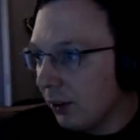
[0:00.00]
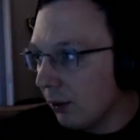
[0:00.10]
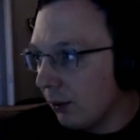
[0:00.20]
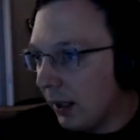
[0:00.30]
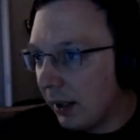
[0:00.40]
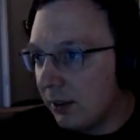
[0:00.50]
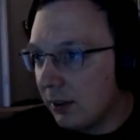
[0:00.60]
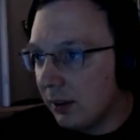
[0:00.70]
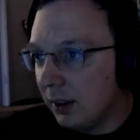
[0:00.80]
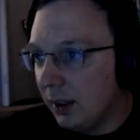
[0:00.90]
Correct.
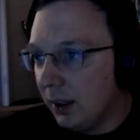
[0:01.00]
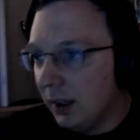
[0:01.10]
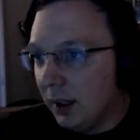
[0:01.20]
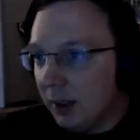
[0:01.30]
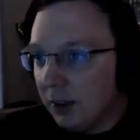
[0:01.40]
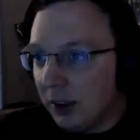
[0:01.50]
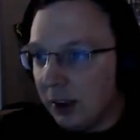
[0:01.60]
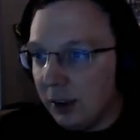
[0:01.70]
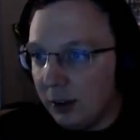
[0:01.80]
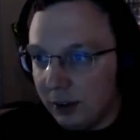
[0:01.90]

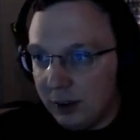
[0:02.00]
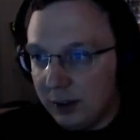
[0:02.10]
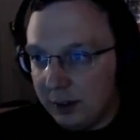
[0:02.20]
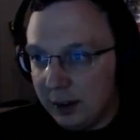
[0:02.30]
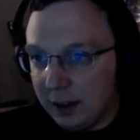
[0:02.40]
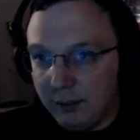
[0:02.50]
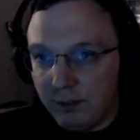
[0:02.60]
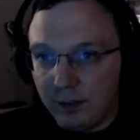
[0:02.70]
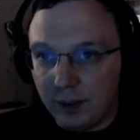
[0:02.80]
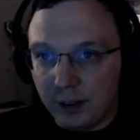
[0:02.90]
So, I
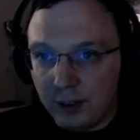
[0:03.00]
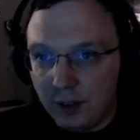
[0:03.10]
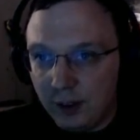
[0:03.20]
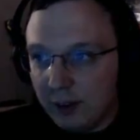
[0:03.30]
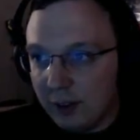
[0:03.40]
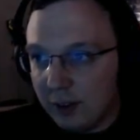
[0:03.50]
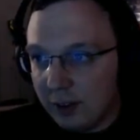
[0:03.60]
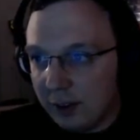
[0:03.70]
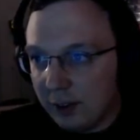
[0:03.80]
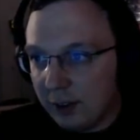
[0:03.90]
press
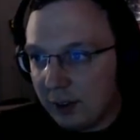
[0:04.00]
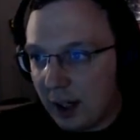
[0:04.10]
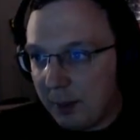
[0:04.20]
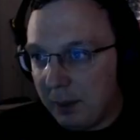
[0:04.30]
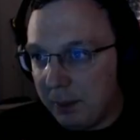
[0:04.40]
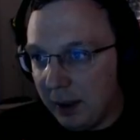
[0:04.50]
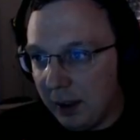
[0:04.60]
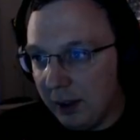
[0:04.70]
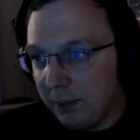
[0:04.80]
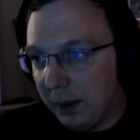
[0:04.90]
instances, copy,
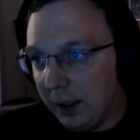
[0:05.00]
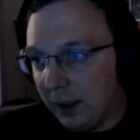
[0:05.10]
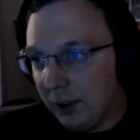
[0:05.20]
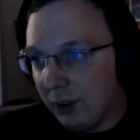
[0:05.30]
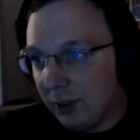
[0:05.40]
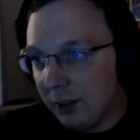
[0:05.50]
paste, paste.